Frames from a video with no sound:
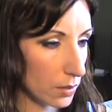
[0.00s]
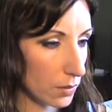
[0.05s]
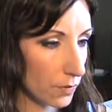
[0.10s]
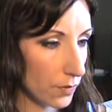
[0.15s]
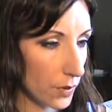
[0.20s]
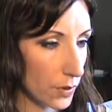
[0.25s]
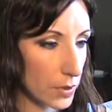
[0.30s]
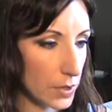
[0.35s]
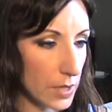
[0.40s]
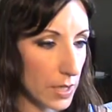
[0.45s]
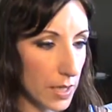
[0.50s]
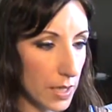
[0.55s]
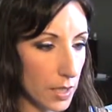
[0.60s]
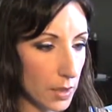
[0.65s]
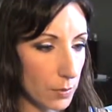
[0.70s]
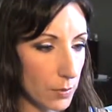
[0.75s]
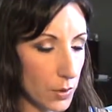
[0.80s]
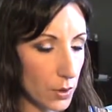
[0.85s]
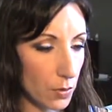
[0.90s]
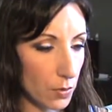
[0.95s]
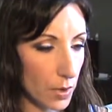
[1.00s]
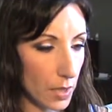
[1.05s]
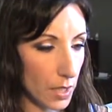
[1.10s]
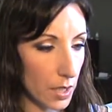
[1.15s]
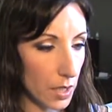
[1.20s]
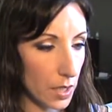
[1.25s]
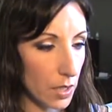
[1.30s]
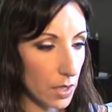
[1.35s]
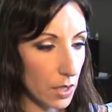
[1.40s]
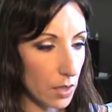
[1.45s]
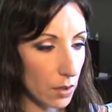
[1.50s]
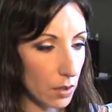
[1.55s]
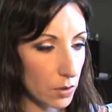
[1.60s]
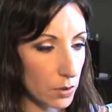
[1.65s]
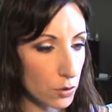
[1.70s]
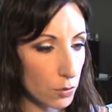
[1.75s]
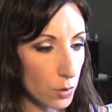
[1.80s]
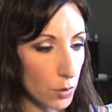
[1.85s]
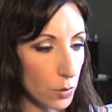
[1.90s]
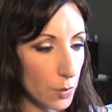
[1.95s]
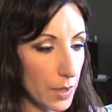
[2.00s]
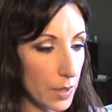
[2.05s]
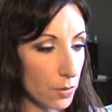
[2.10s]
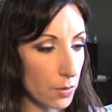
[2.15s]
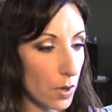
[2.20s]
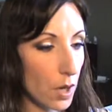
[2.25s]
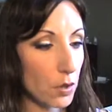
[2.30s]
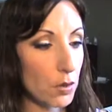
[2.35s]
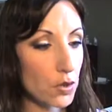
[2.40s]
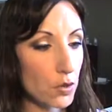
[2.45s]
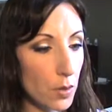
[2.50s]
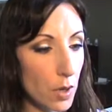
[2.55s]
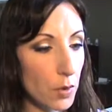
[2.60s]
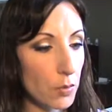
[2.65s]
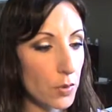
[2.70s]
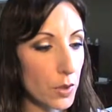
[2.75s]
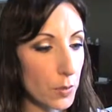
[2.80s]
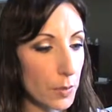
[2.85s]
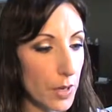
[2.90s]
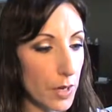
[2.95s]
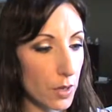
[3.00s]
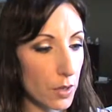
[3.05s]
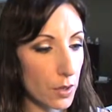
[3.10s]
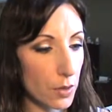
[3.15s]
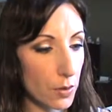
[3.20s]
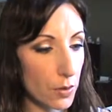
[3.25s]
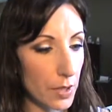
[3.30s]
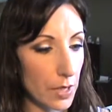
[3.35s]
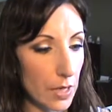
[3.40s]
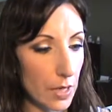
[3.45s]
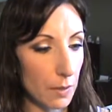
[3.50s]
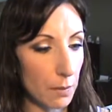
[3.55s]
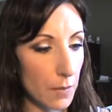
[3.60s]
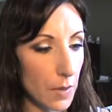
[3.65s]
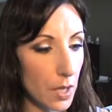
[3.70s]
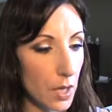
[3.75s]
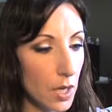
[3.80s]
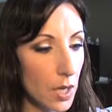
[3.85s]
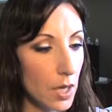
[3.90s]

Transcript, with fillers: First Aid Beauty Ultra, Ultra Repair Cream.